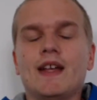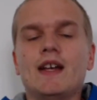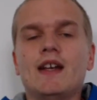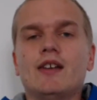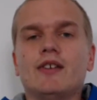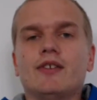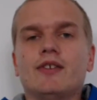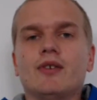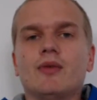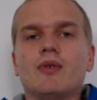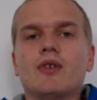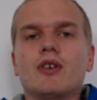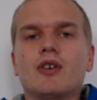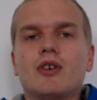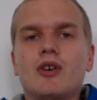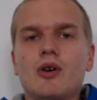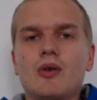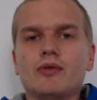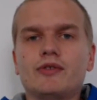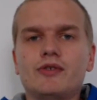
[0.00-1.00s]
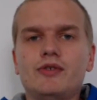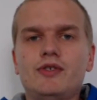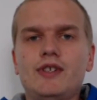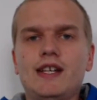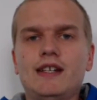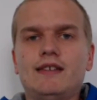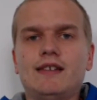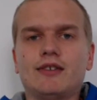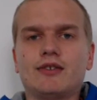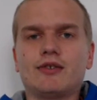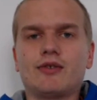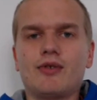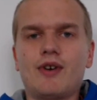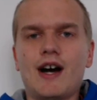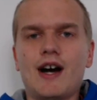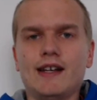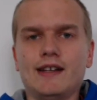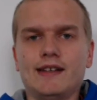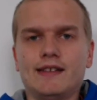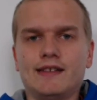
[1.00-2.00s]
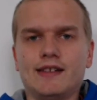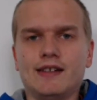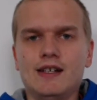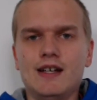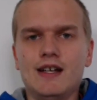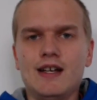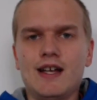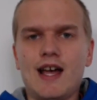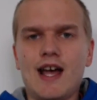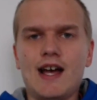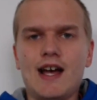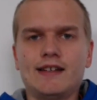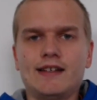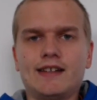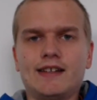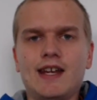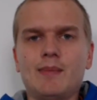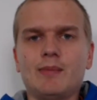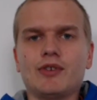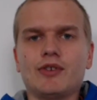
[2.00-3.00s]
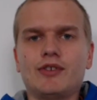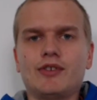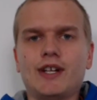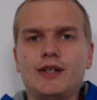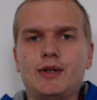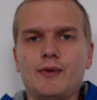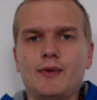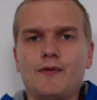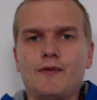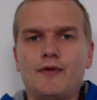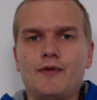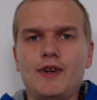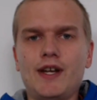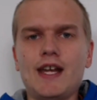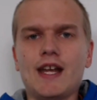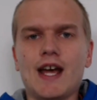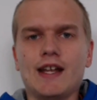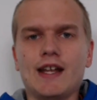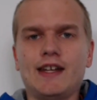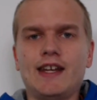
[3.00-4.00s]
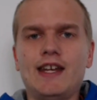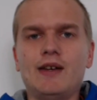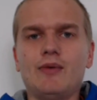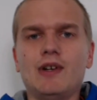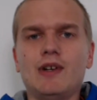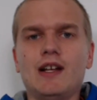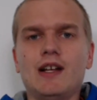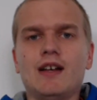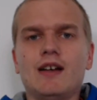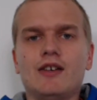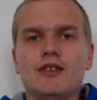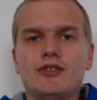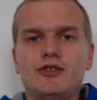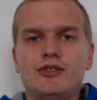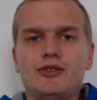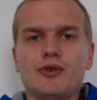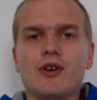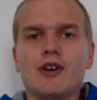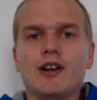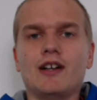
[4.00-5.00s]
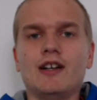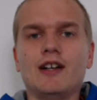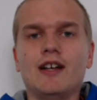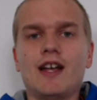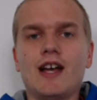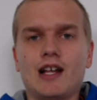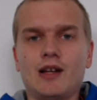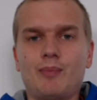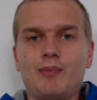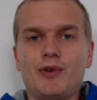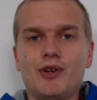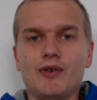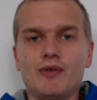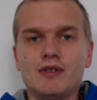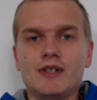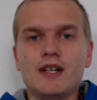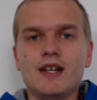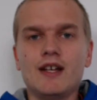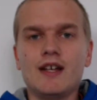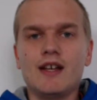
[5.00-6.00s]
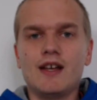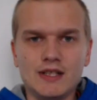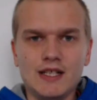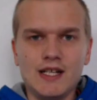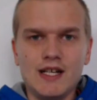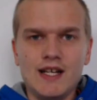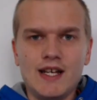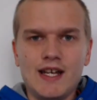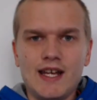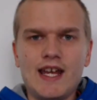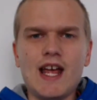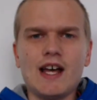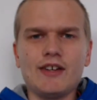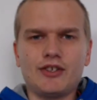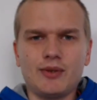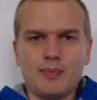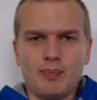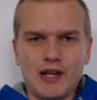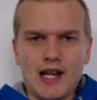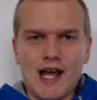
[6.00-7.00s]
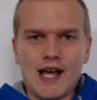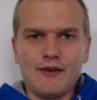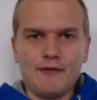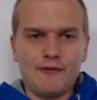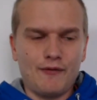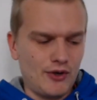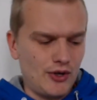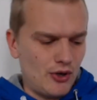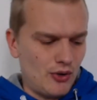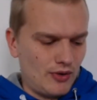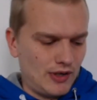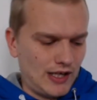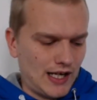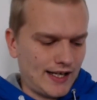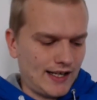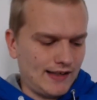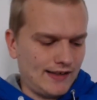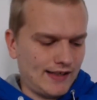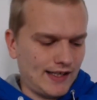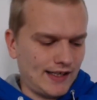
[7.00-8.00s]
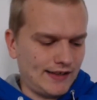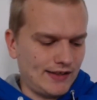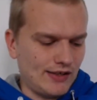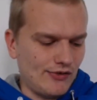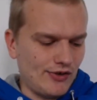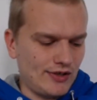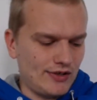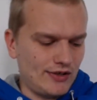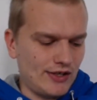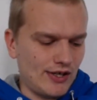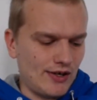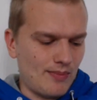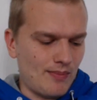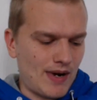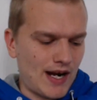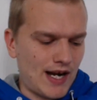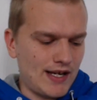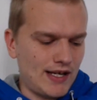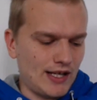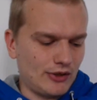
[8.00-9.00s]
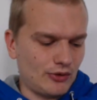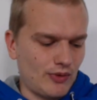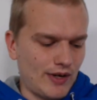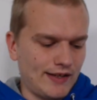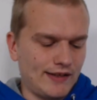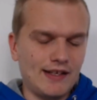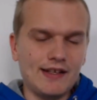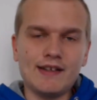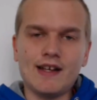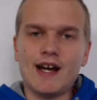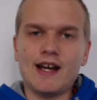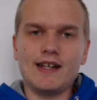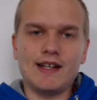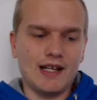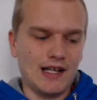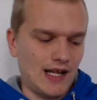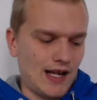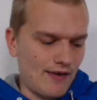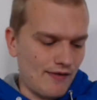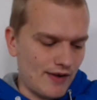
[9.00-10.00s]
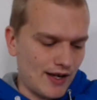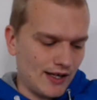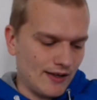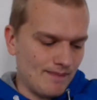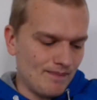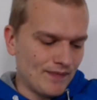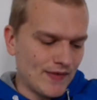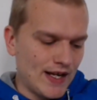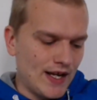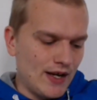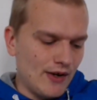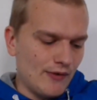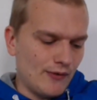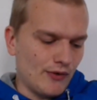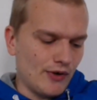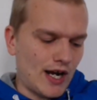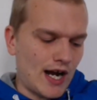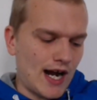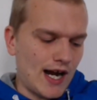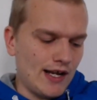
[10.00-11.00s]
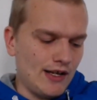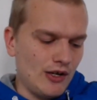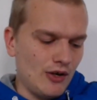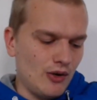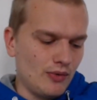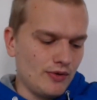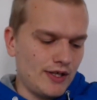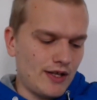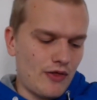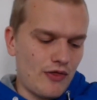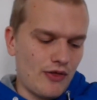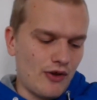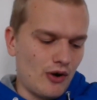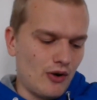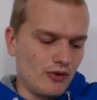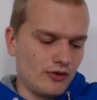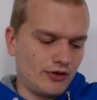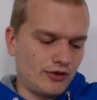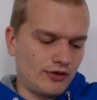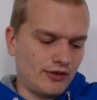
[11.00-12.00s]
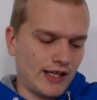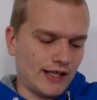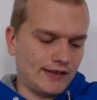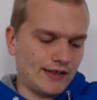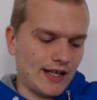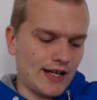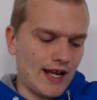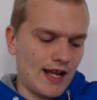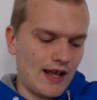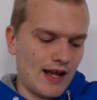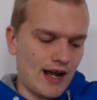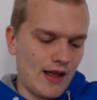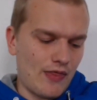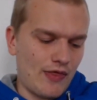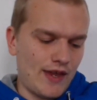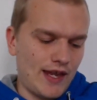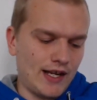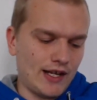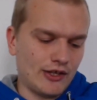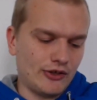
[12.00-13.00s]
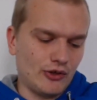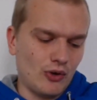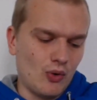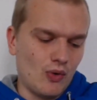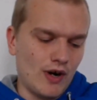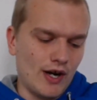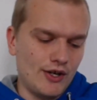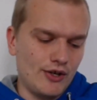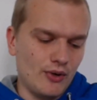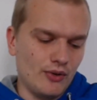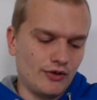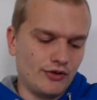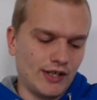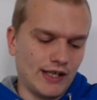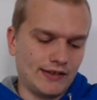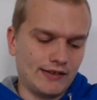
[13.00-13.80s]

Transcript: So go to Jesus Christ, ask him to set you free, and he will surely help you. He has a plan for you. Like he says in Jeremiah 29 11, For I know the thoughts that I, I think toward you, says